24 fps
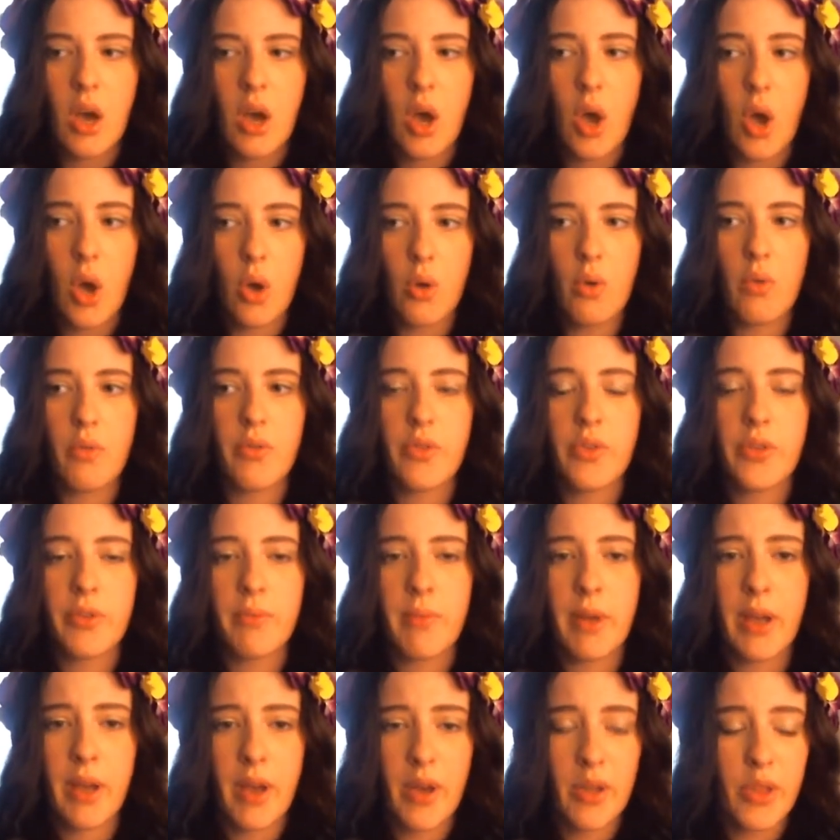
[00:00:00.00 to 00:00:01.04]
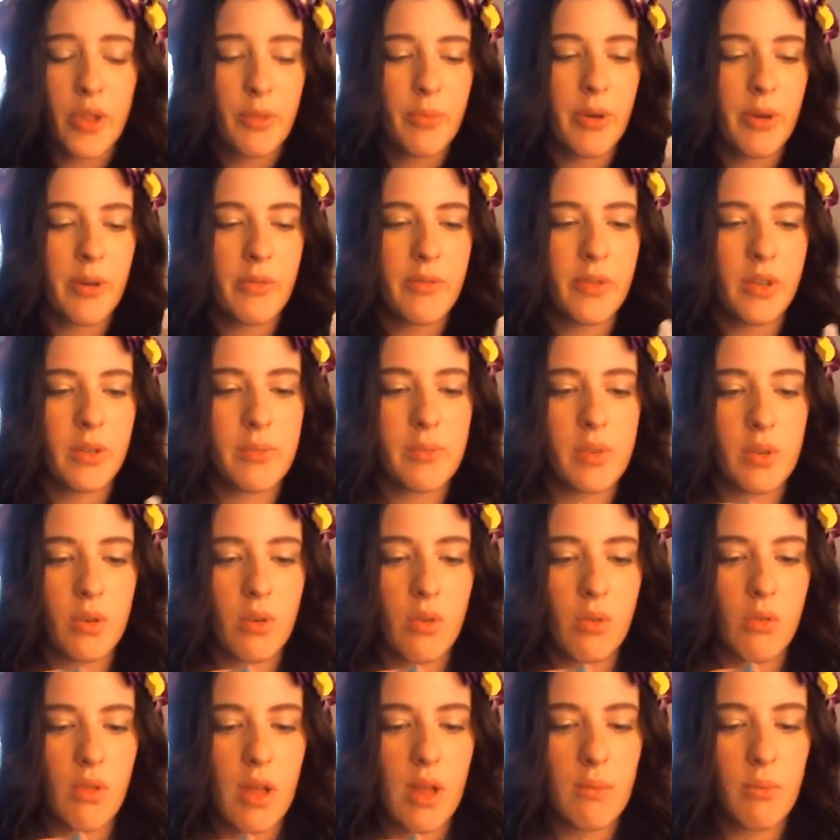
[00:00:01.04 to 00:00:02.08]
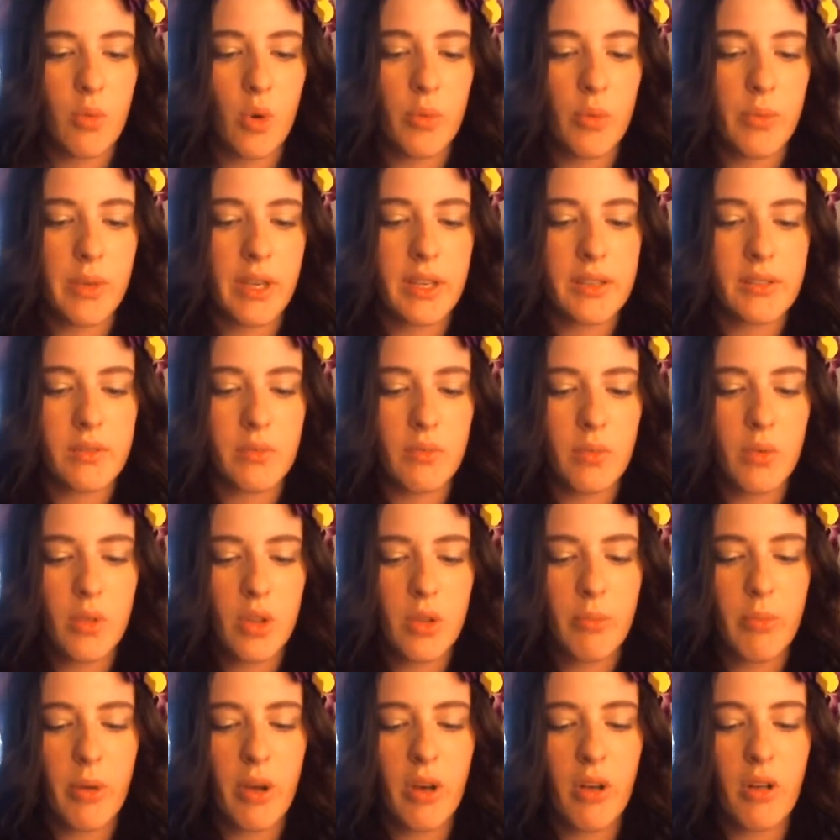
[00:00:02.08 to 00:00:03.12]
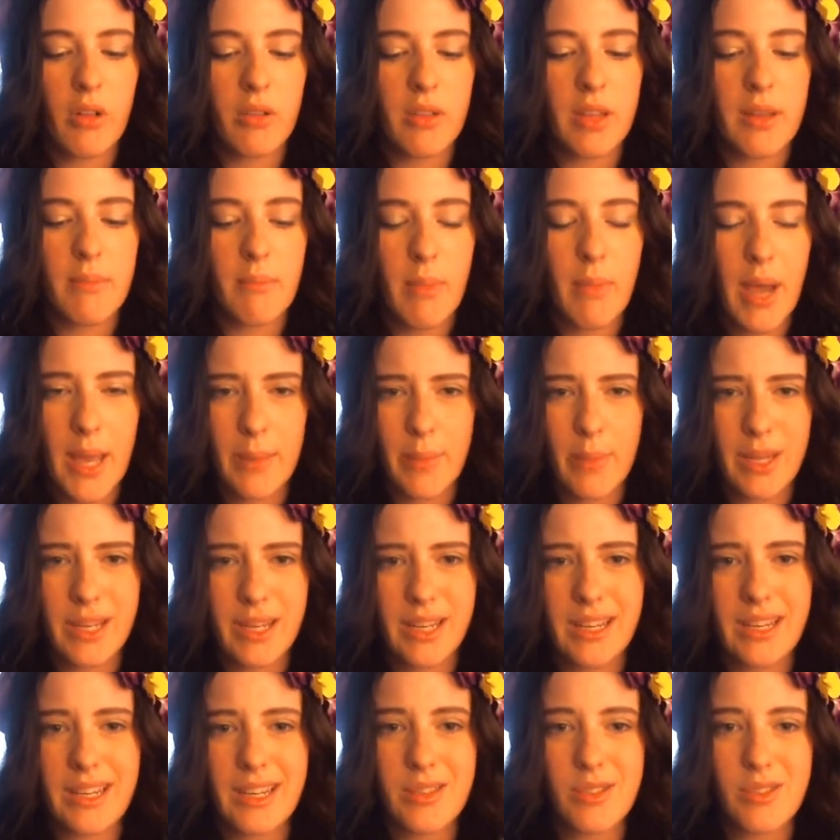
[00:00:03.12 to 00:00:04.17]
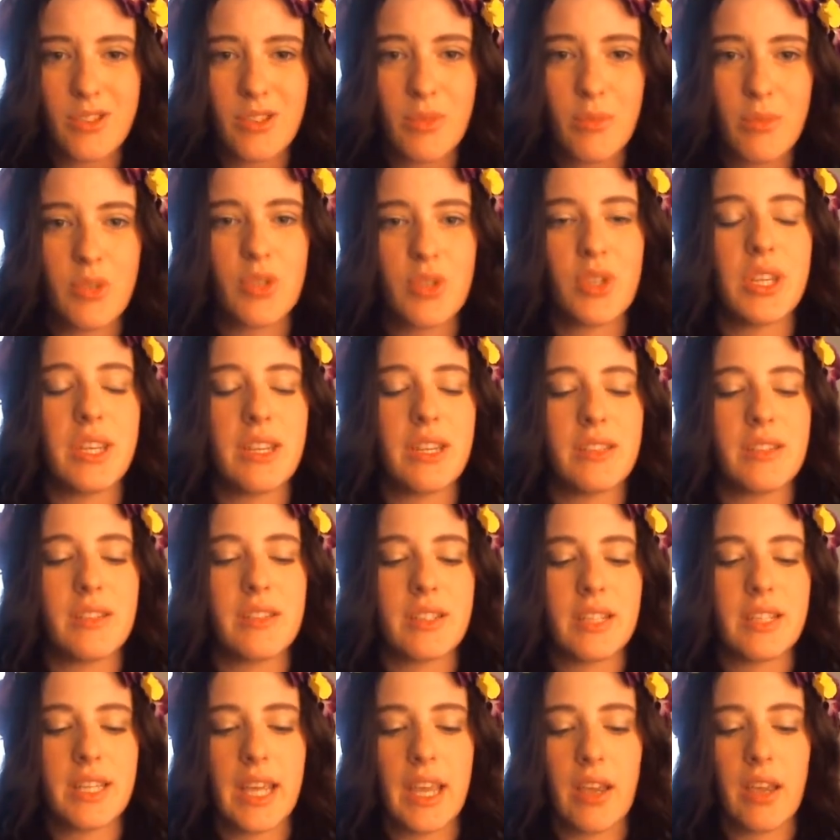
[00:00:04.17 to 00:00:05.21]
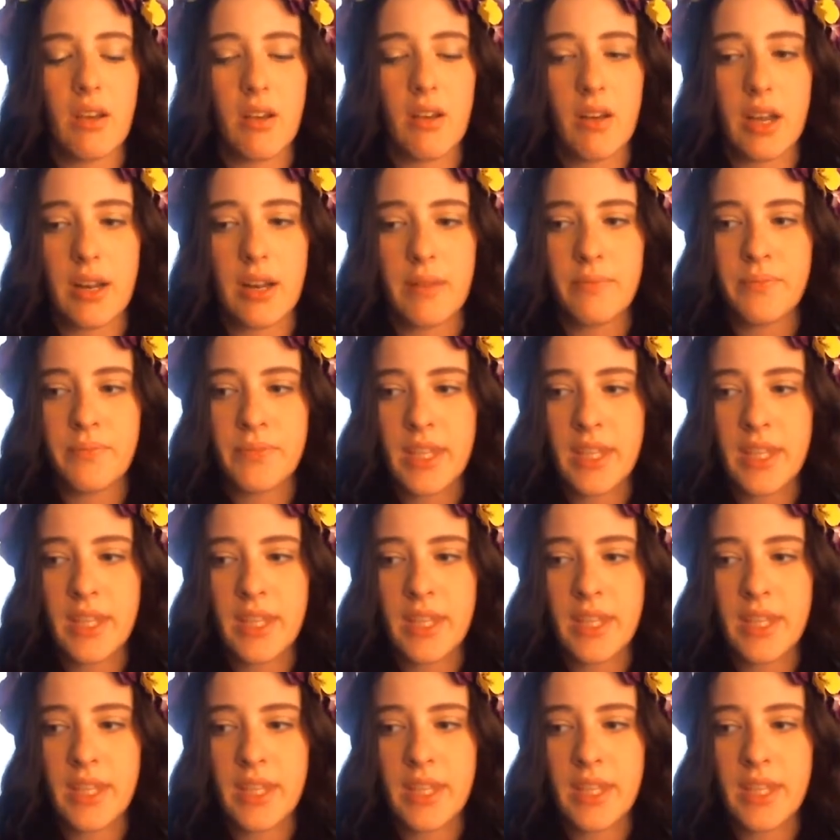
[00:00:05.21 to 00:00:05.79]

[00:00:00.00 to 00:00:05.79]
over my other perfumes a whole lot more, because a rollerball, in my opinion, is so much easier to get on